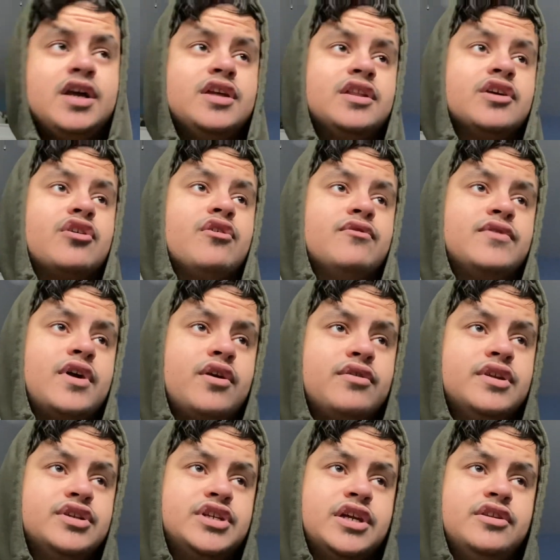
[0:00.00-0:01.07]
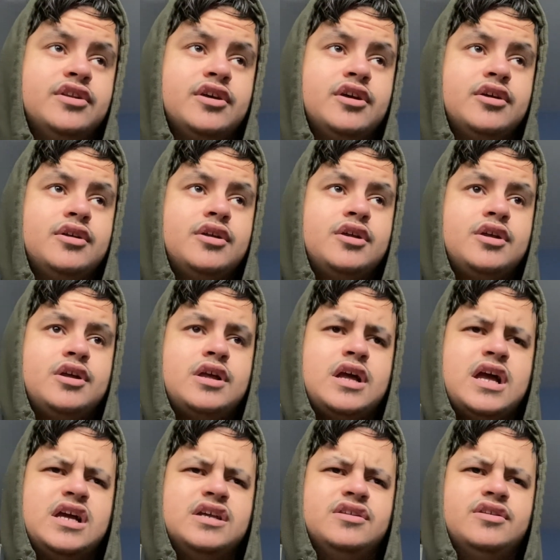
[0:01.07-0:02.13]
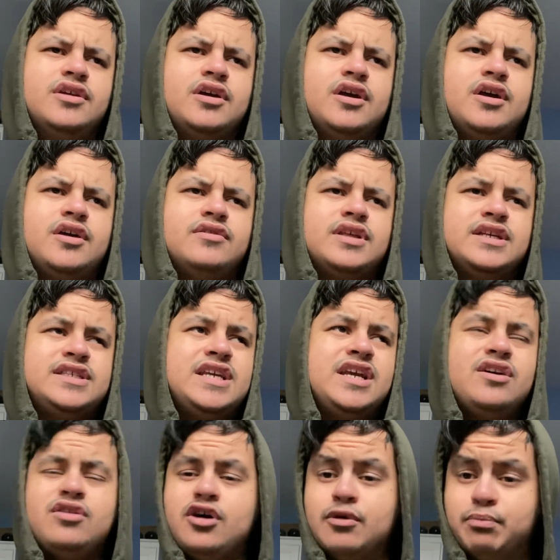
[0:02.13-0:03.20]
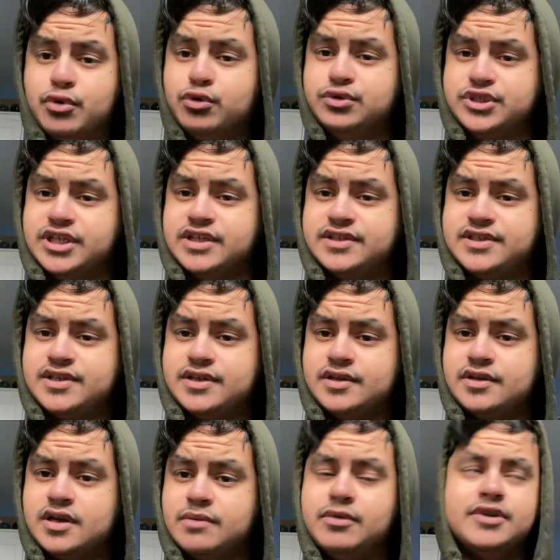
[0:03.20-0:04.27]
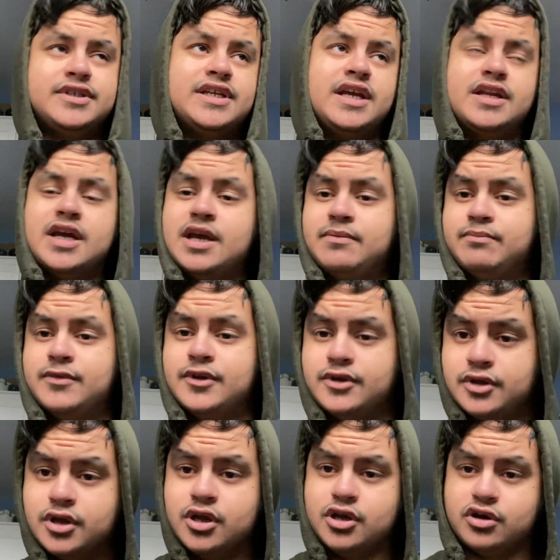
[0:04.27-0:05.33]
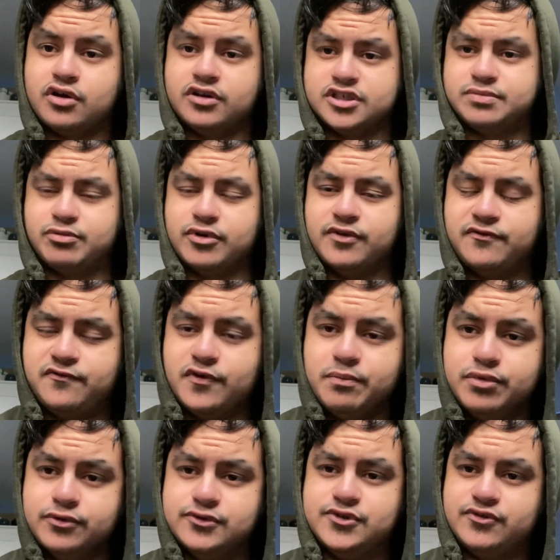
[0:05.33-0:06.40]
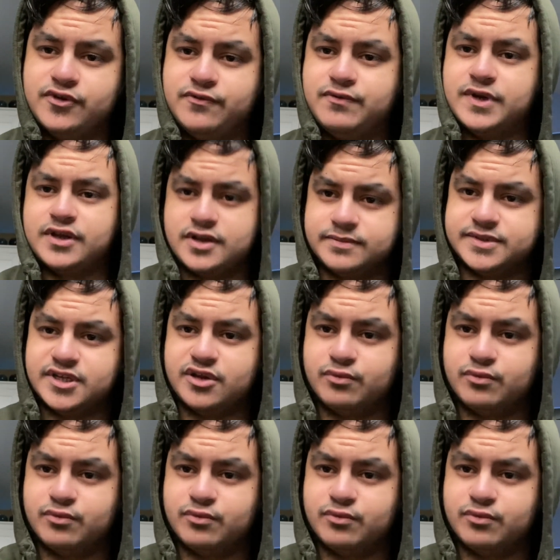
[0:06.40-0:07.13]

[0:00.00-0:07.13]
They go with their own agenda, and they say a lot of bullshit. I'm not saying I am the gospel of football truth when it comes to the